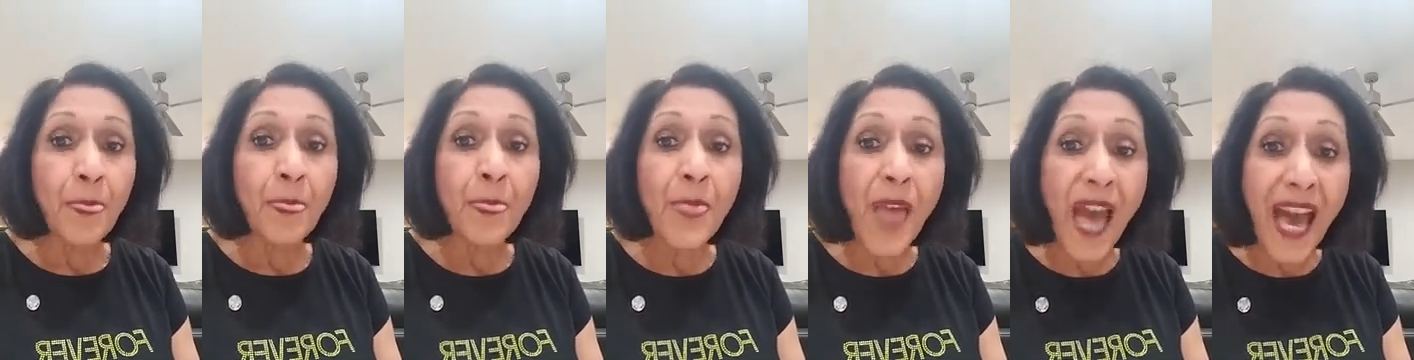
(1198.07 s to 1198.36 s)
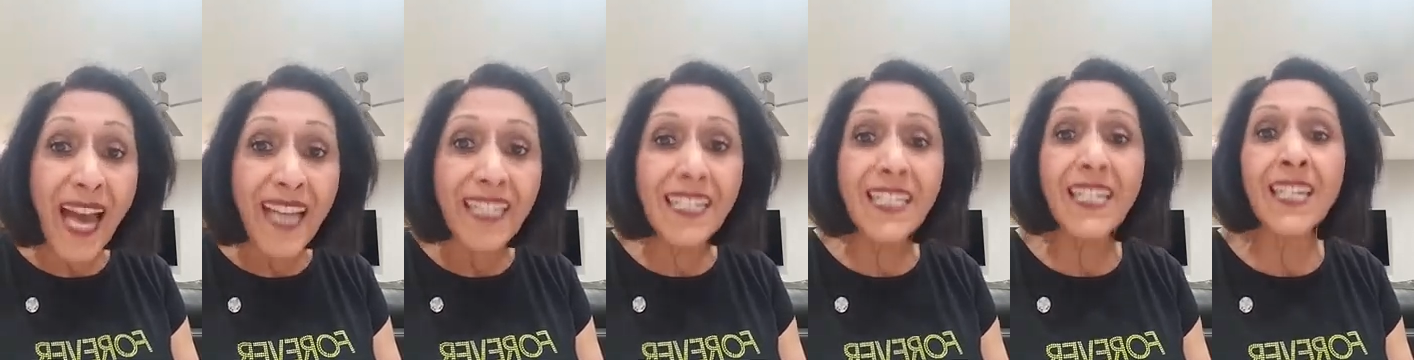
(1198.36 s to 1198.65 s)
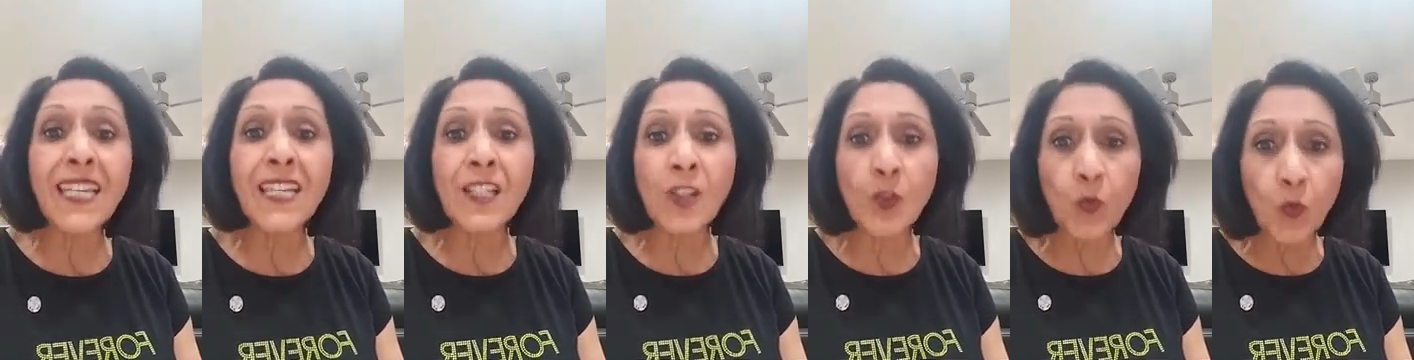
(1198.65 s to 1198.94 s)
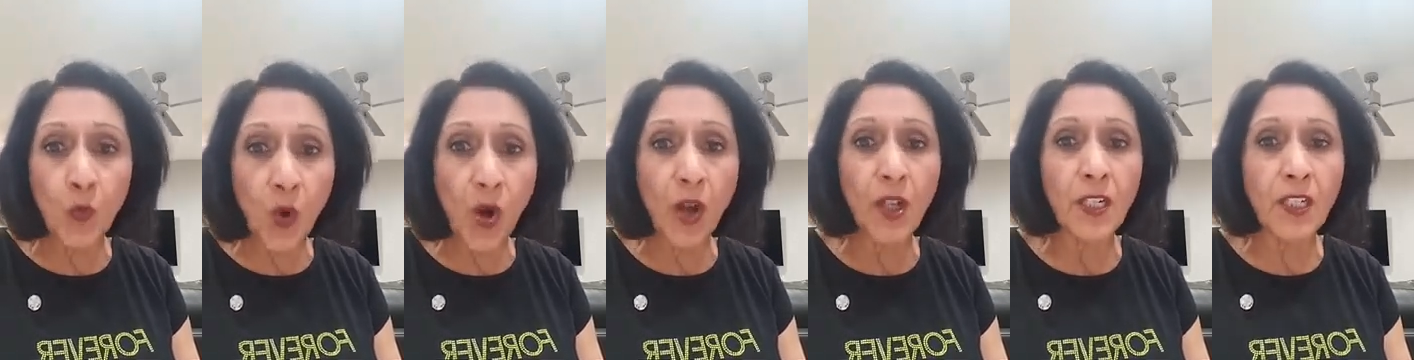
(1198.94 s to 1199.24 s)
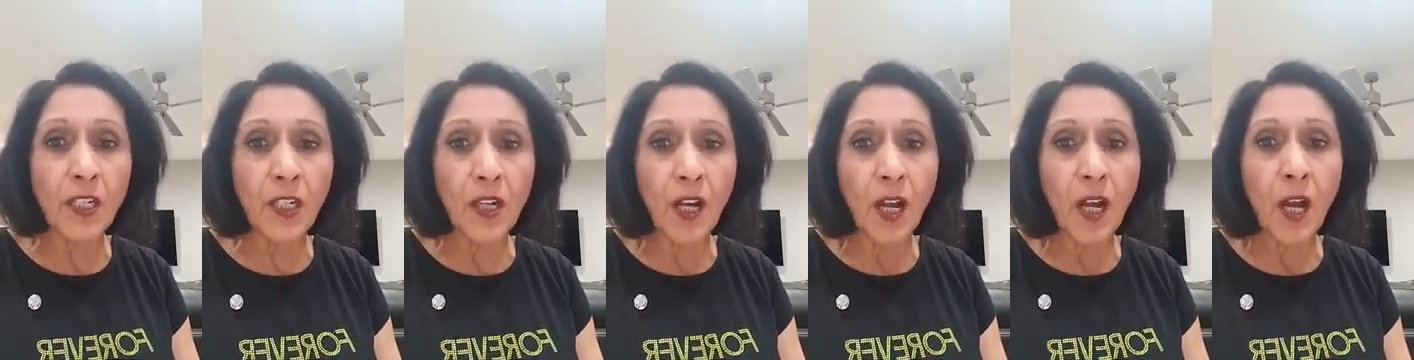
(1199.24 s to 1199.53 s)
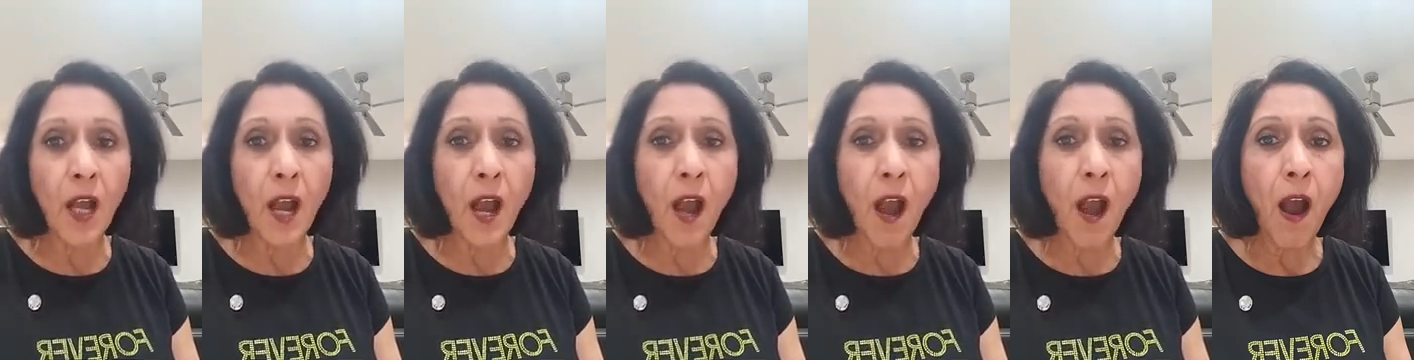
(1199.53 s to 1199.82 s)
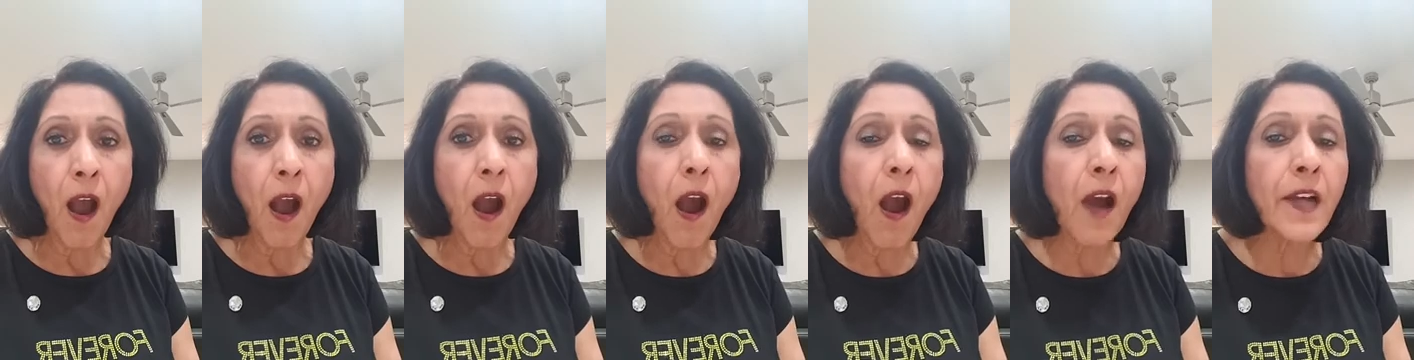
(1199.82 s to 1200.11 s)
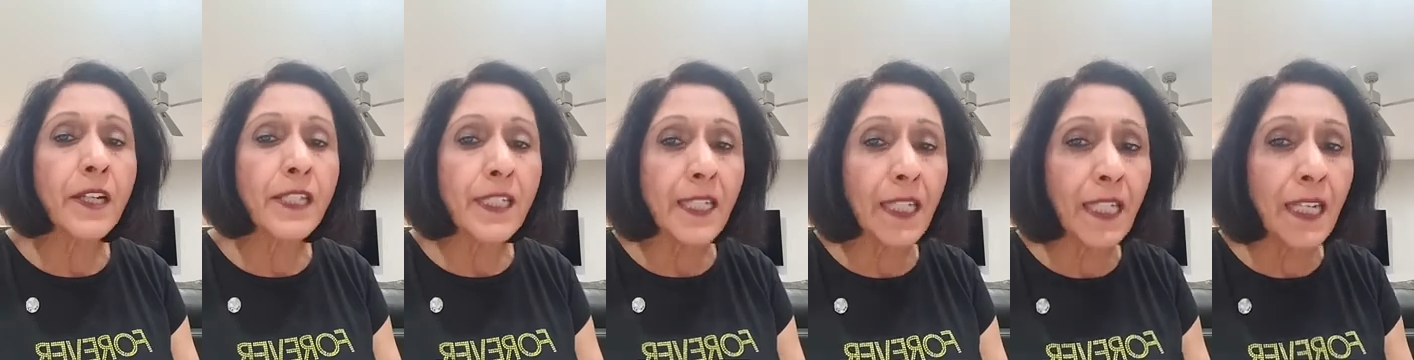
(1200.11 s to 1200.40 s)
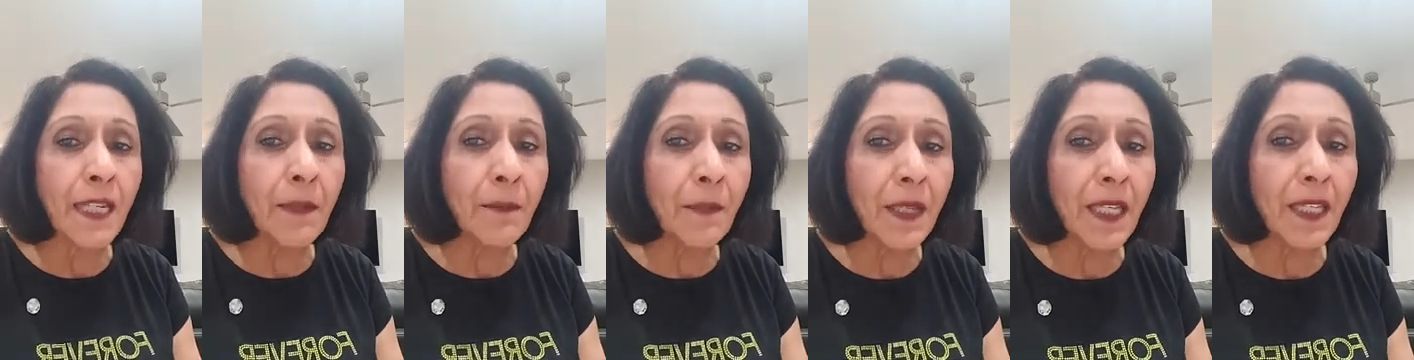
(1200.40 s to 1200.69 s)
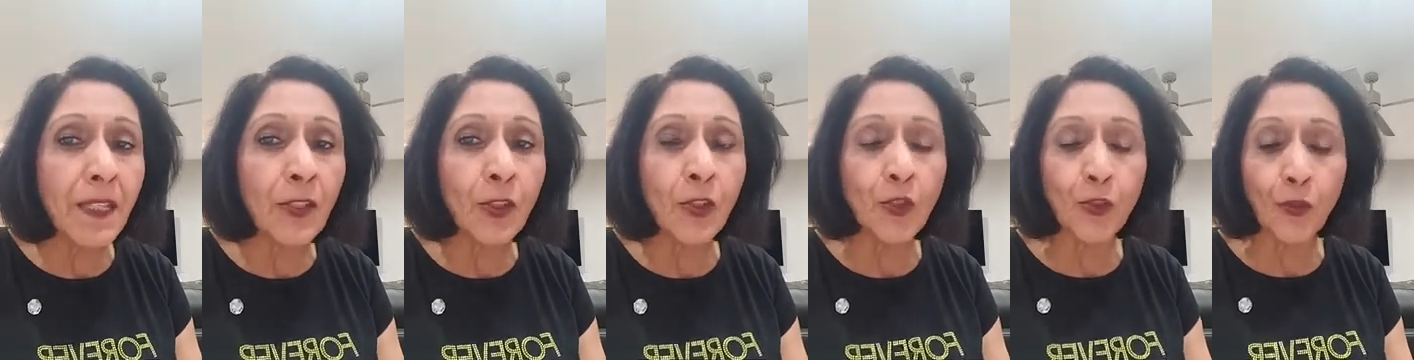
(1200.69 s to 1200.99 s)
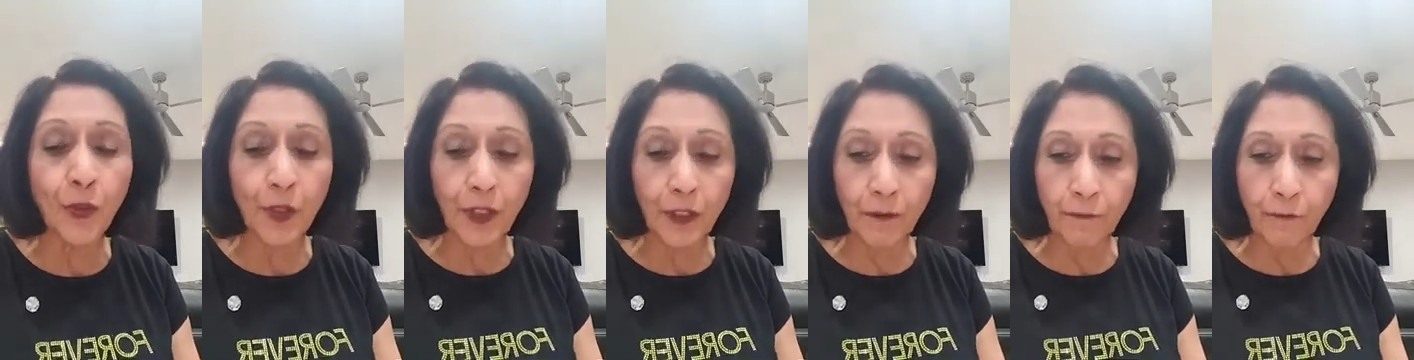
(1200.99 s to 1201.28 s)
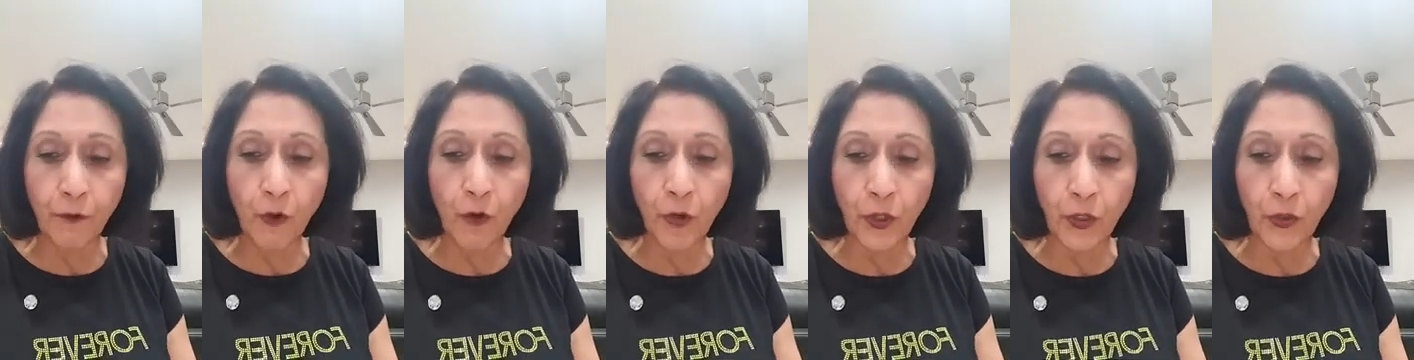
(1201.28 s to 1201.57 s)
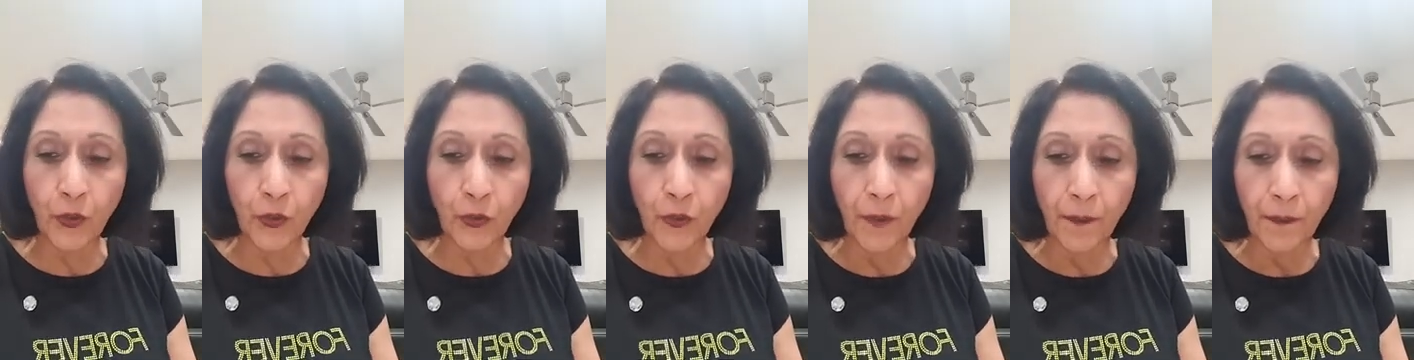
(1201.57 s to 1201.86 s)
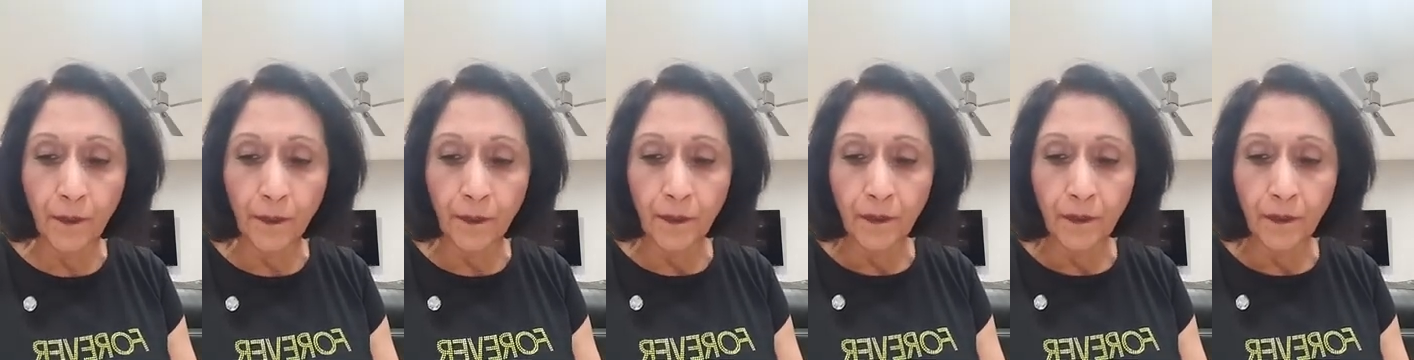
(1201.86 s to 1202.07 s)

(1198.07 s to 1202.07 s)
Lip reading: That is what our team is doing for you.